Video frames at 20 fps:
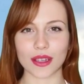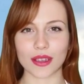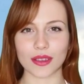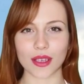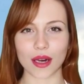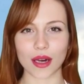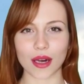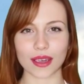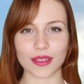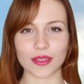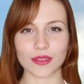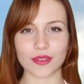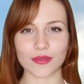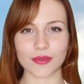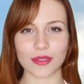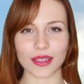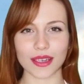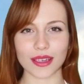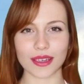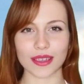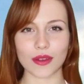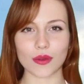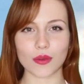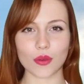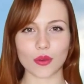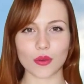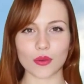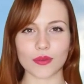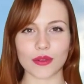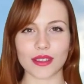will be aligned for
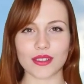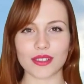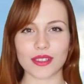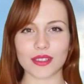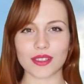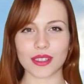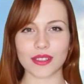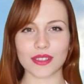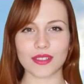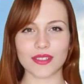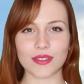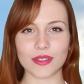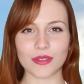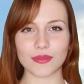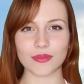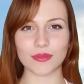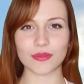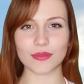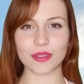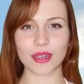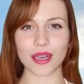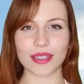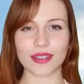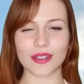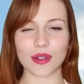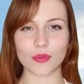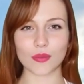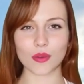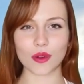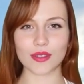nearly all businesses.
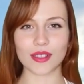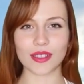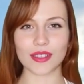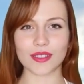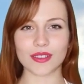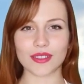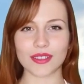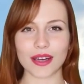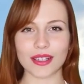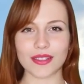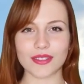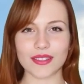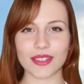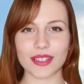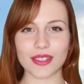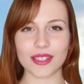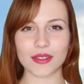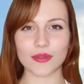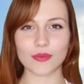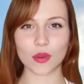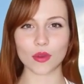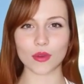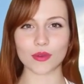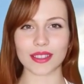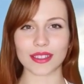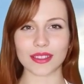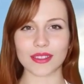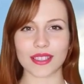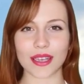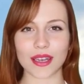If you want to discuss this in
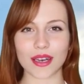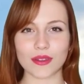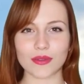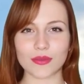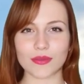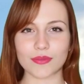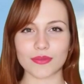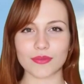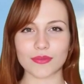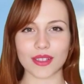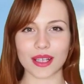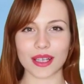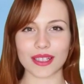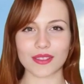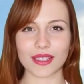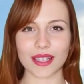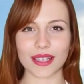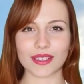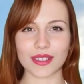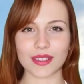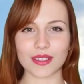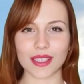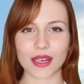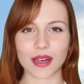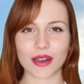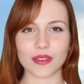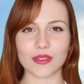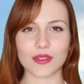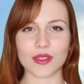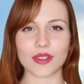more detail, please get in
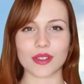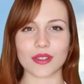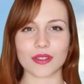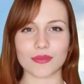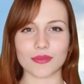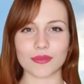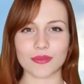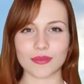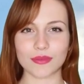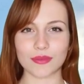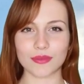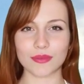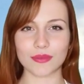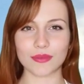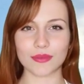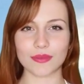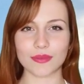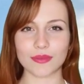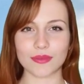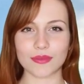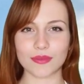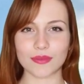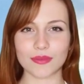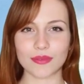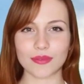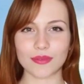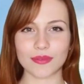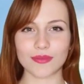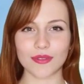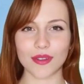touch.
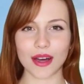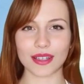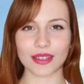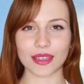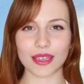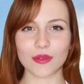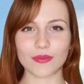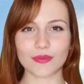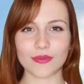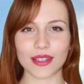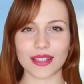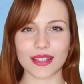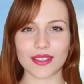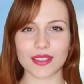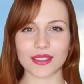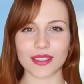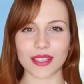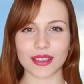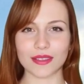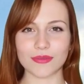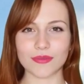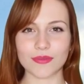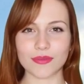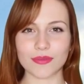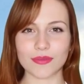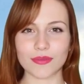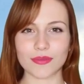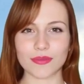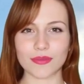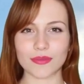Thank you for listening.